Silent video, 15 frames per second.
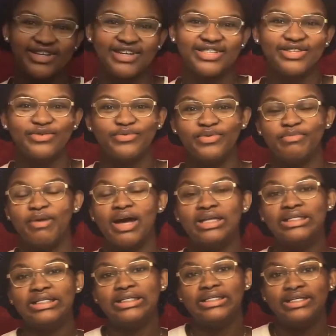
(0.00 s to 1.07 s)
Right, so we about
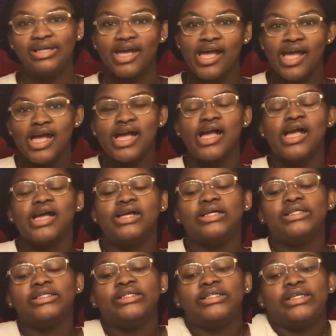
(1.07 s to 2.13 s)
to
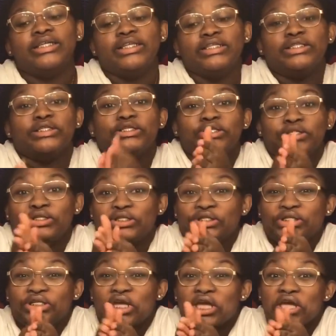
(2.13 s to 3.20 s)
get into this
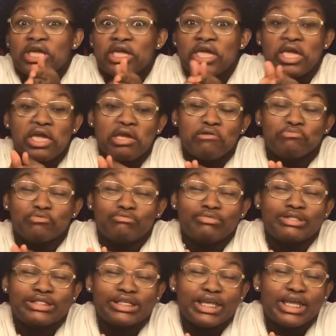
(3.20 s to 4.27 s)
skincare
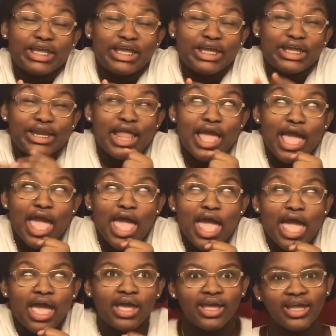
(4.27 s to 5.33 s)
routine.
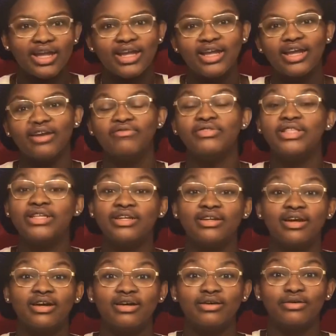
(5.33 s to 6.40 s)
Everything that
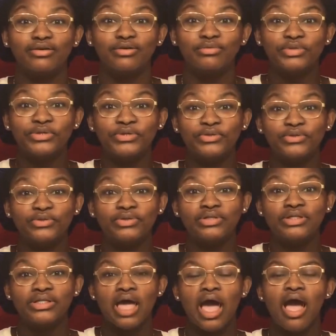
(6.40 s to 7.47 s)
I um
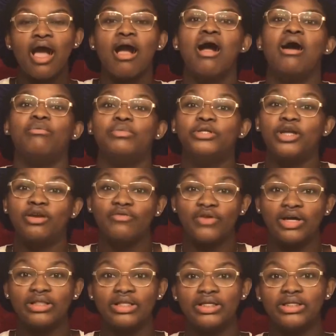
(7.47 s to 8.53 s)
use, I'm gonna try to
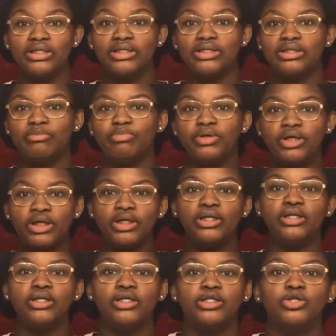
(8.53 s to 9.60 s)
find links and put it in the
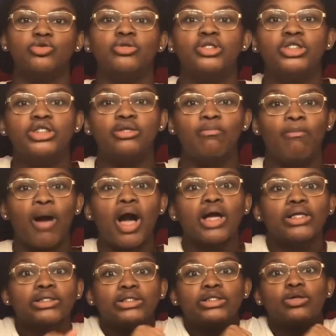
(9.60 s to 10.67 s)
description
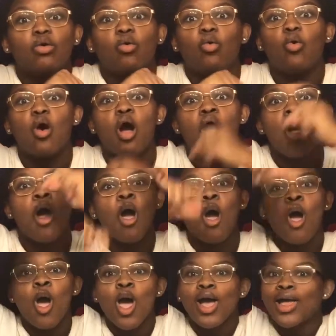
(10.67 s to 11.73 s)
box. So
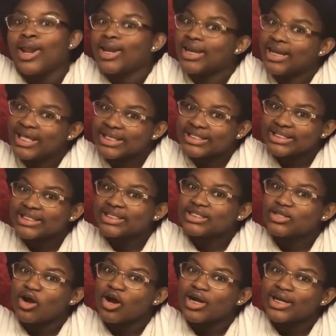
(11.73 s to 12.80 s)
let's get
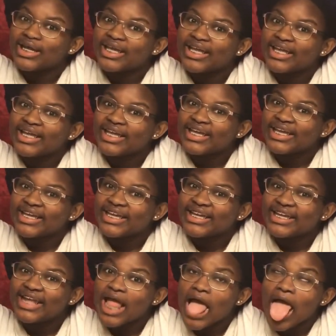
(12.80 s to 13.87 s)

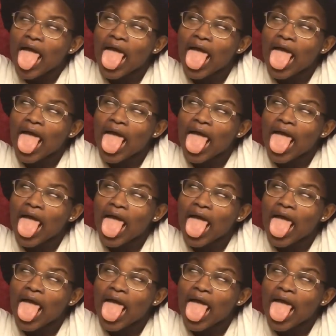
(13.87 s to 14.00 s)
started.